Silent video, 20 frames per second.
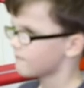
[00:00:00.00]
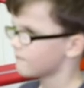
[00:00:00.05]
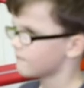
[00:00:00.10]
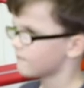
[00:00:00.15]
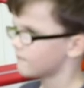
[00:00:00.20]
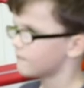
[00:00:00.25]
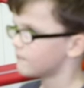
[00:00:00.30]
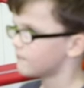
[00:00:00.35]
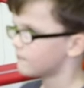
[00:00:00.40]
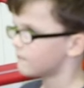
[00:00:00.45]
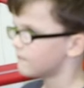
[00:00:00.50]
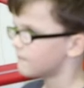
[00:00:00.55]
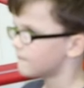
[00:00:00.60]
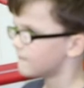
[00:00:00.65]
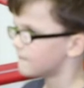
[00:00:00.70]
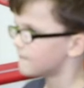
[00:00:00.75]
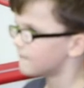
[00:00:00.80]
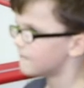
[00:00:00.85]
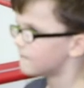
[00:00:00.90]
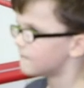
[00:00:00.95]

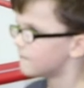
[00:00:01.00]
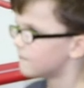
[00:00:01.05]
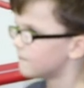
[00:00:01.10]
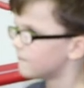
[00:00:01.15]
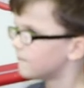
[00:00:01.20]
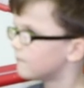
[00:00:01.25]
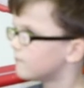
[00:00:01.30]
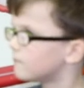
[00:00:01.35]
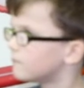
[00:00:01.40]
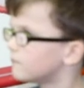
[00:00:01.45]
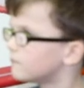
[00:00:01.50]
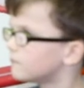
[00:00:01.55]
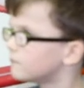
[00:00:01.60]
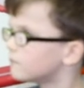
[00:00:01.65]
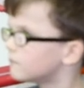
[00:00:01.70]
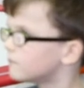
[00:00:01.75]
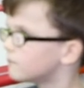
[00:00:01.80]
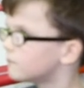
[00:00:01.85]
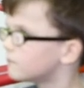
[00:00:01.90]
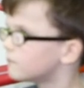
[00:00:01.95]

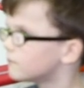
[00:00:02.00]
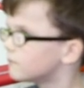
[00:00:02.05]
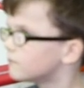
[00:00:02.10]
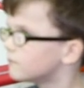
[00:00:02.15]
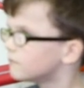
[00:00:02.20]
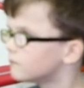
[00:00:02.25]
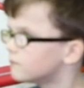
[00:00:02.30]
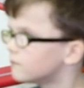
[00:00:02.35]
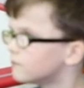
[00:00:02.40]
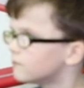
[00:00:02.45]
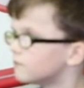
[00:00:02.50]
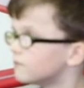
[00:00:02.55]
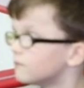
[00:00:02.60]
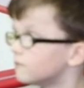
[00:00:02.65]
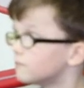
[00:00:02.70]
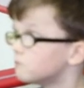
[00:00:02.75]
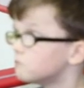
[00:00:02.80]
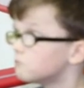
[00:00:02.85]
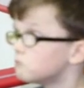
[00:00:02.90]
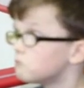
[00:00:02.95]

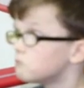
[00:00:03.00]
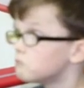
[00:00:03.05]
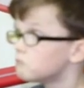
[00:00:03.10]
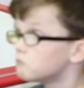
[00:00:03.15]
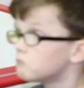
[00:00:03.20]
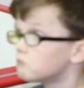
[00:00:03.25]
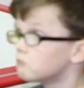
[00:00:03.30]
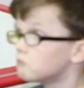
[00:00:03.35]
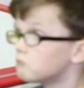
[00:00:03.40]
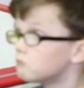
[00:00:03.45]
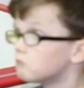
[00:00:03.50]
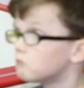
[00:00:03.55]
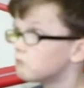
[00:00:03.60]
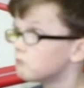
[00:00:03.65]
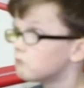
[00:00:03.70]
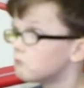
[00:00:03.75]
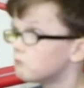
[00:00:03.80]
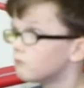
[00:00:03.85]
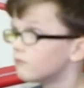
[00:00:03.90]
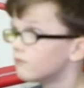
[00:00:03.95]

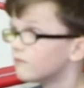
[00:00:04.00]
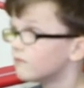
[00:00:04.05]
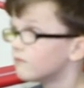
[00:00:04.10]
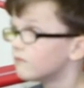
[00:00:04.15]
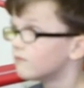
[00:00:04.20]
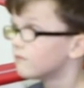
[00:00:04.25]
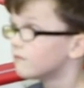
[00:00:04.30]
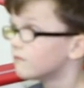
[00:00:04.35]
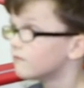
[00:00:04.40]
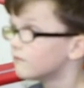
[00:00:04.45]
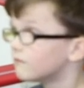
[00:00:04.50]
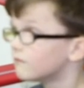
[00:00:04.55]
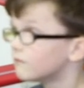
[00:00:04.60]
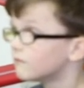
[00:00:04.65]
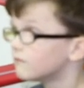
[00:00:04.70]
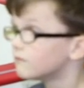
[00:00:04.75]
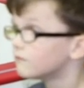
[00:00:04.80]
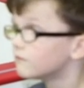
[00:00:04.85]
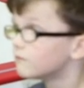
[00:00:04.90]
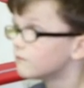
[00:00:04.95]

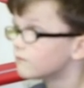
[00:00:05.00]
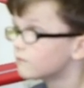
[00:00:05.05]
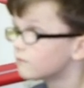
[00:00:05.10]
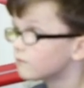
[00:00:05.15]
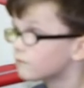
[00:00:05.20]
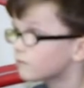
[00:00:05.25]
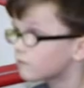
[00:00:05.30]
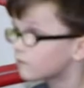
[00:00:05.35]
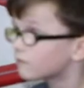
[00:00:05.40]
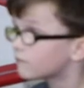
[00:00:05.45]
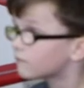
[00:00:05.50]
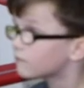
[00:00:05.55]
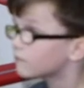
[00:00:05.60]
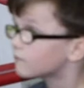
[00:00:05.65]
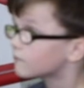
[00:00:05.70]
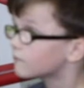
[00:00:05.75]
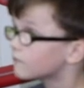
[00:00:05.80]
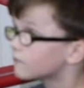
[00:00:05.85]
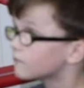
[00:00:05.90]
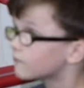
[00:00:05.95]

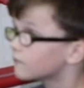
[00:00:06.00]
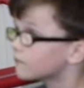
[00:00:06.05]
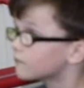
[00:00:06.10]
This person isn't speaking.